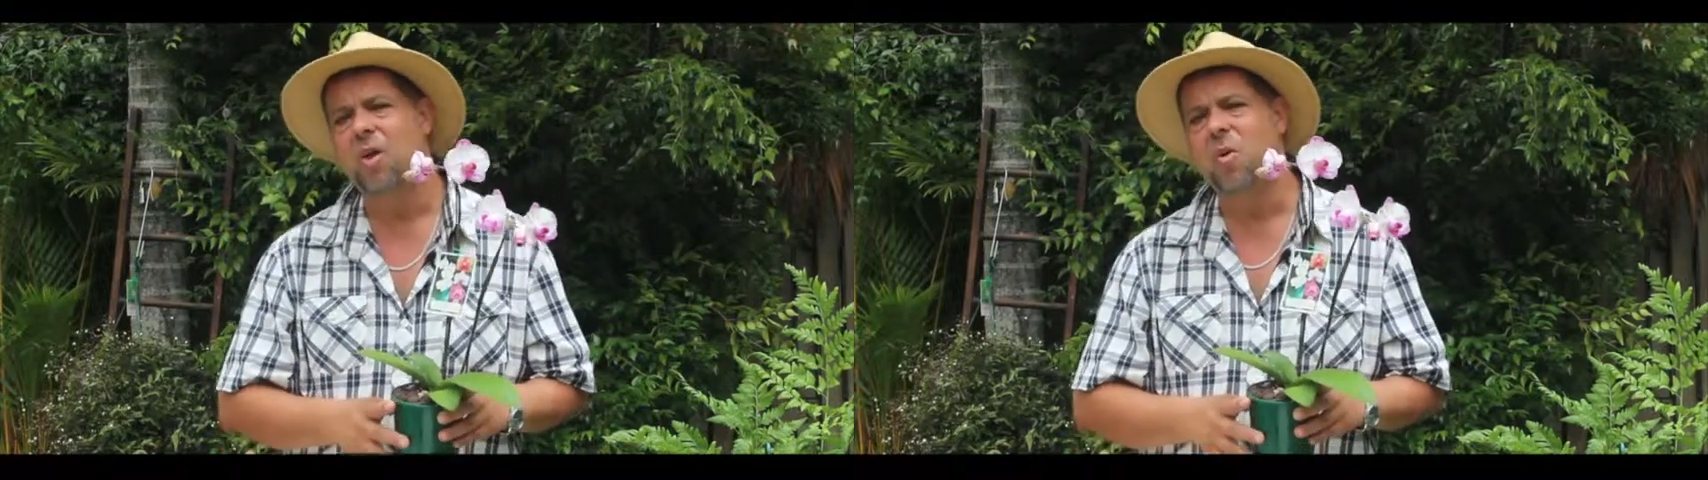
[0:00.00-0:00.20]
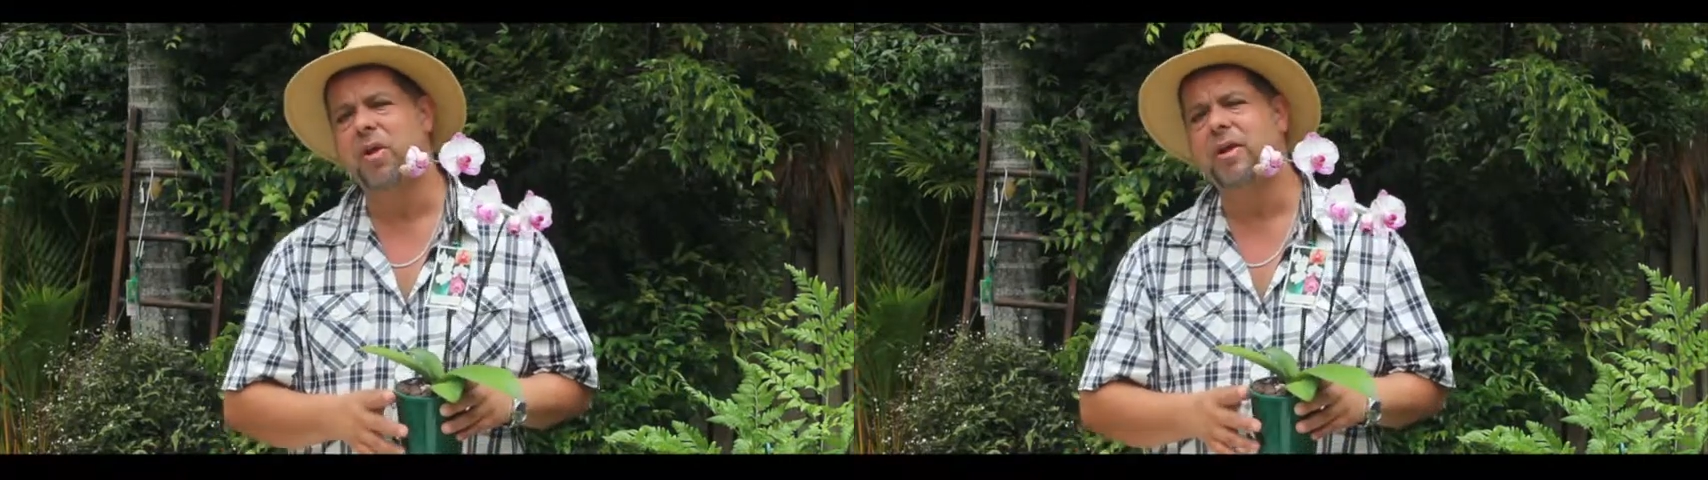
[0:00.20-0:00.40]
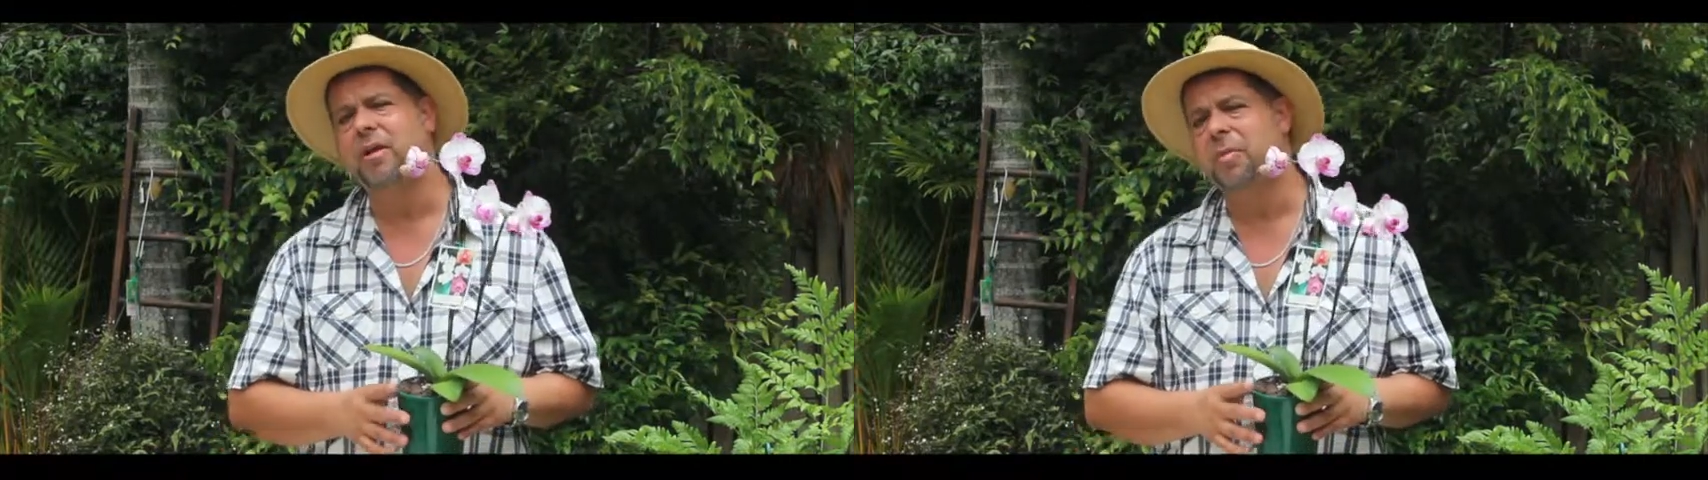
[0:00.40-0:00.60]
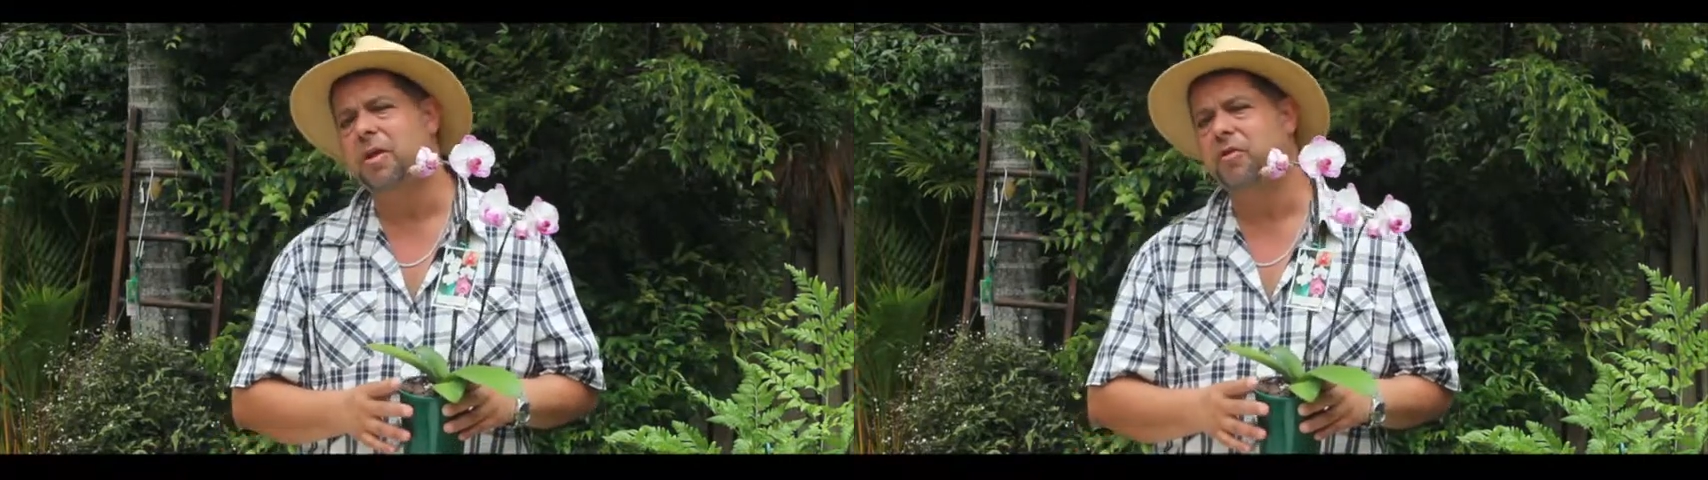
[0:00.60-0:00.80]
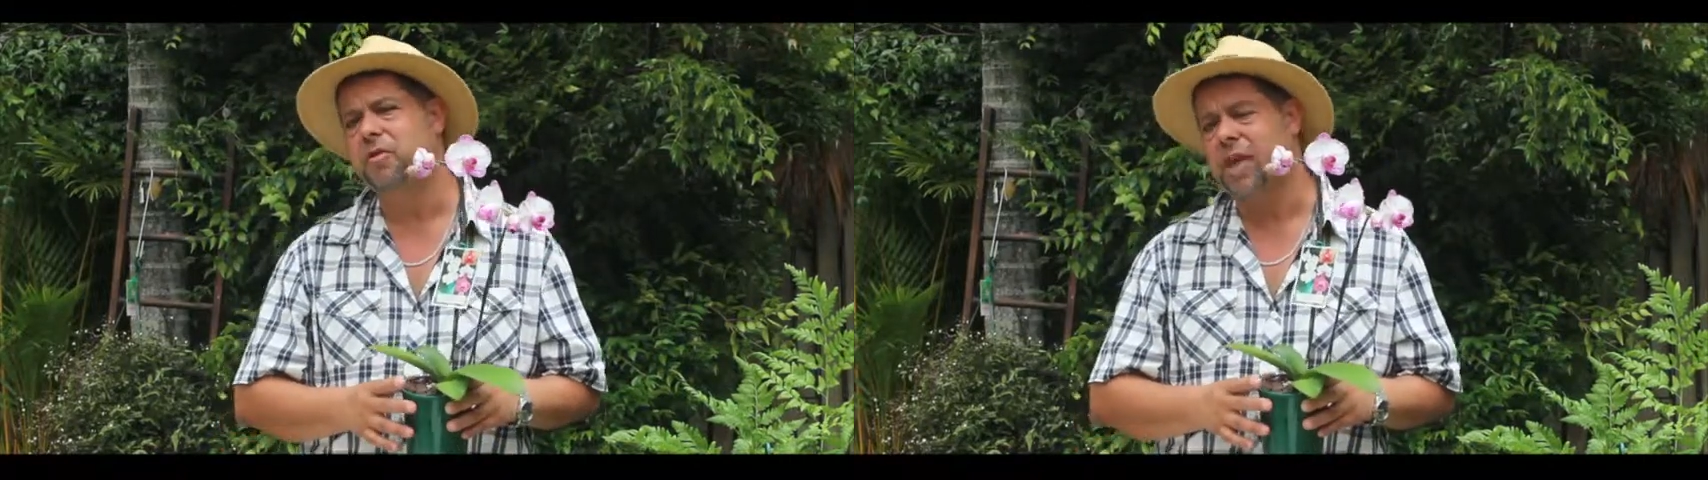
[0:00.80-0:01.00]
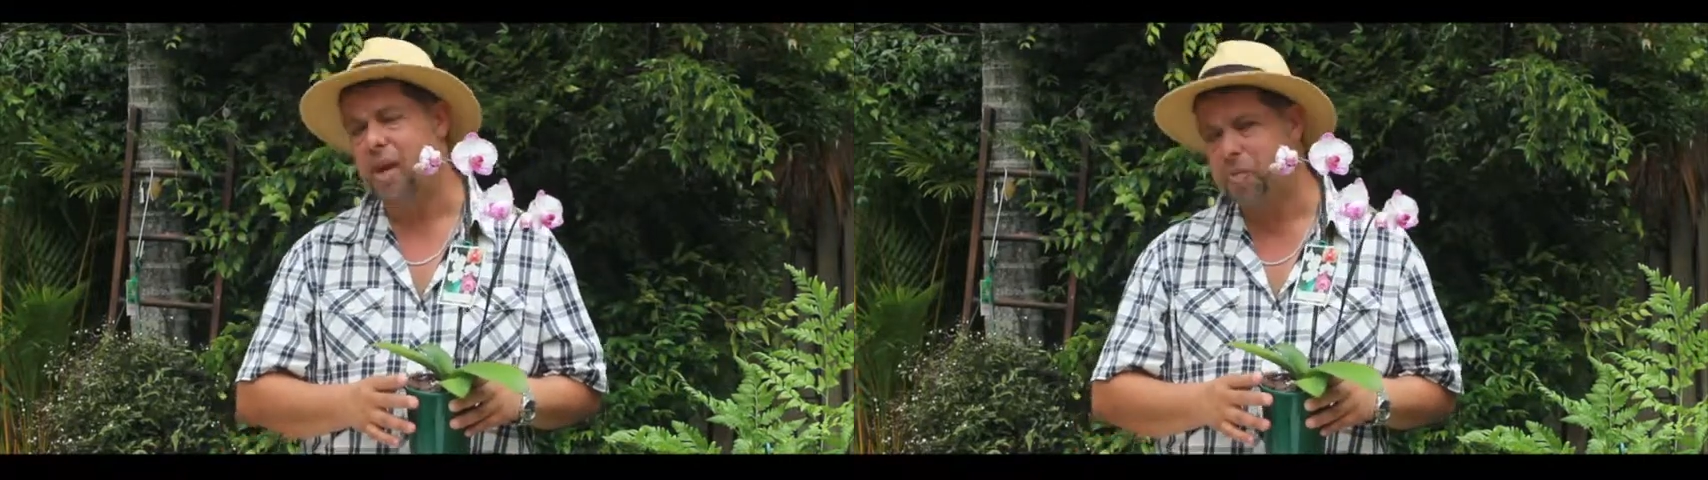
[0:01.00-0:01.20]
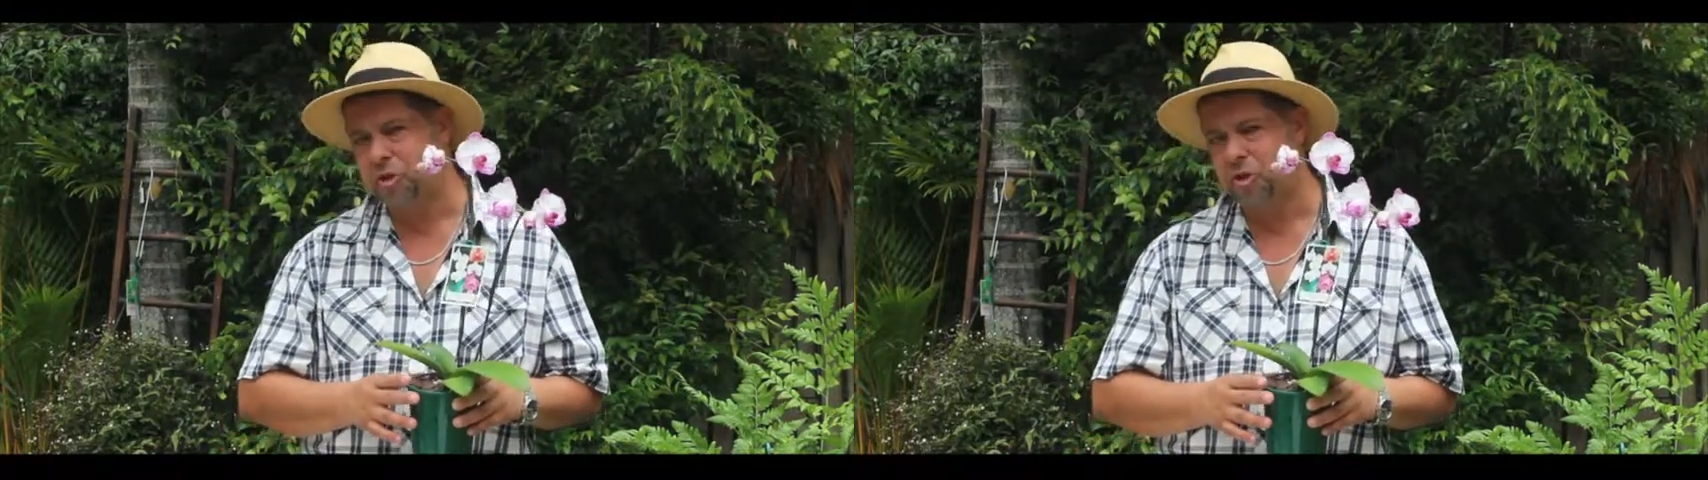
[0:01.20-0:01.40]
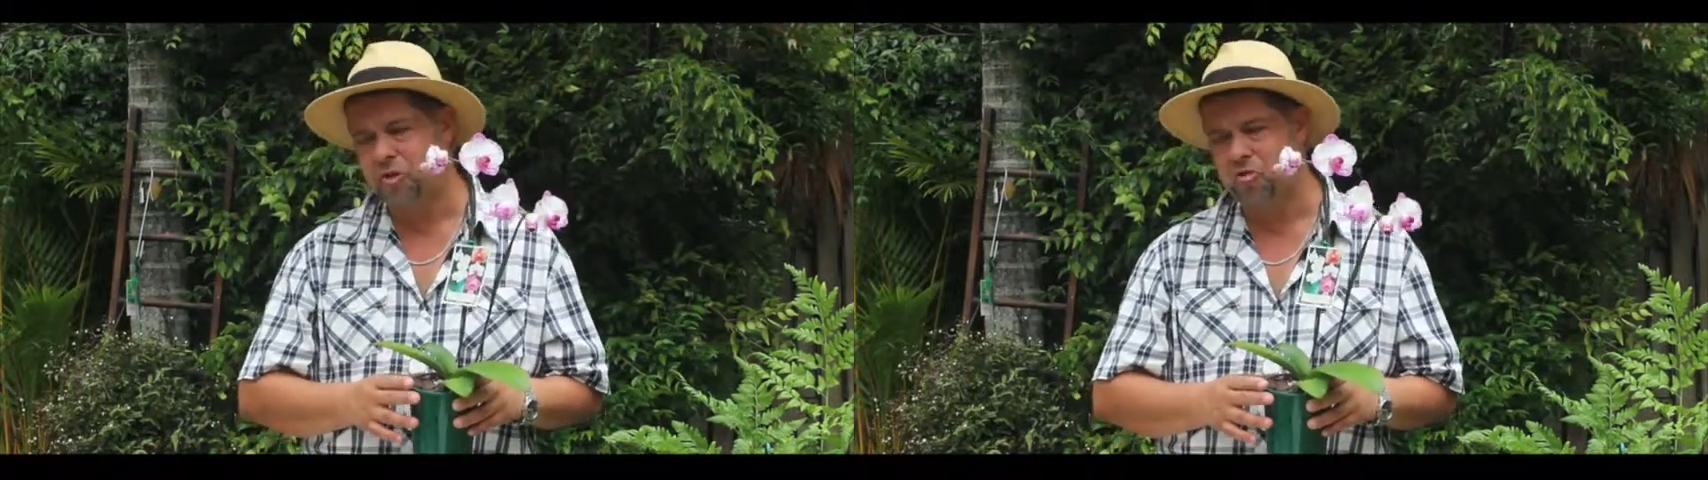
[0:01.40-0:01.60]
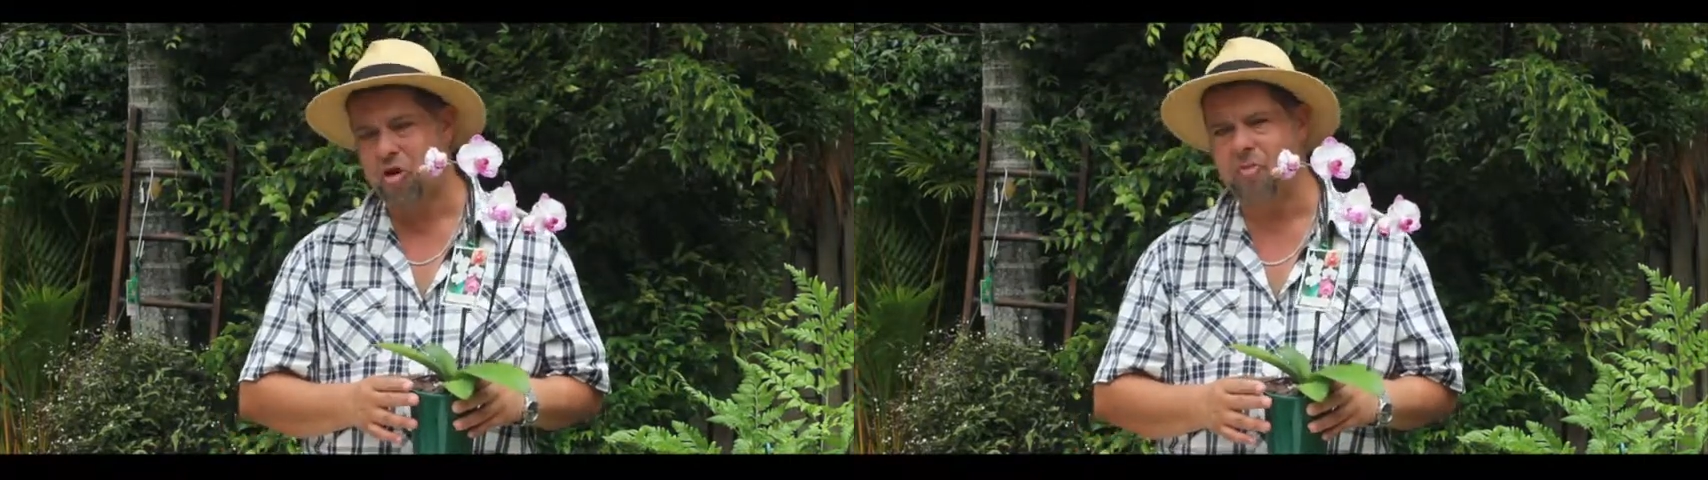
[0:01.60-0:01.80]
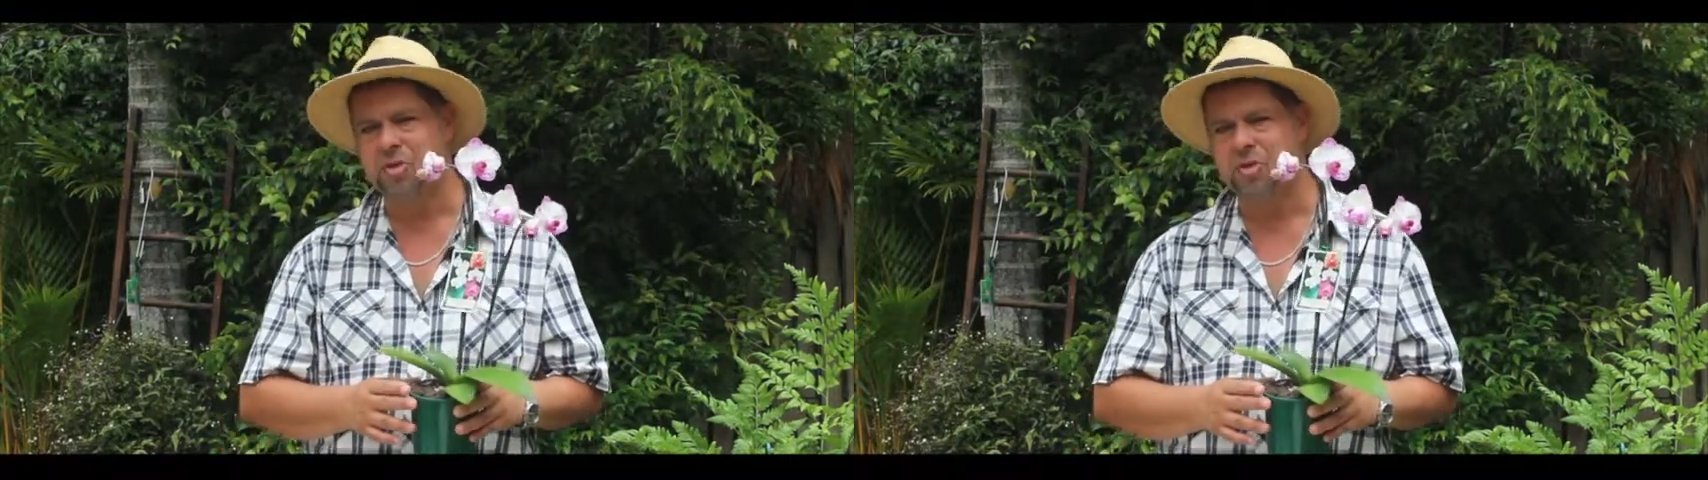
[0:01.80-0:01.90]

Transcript: with a little bit of temperature drop.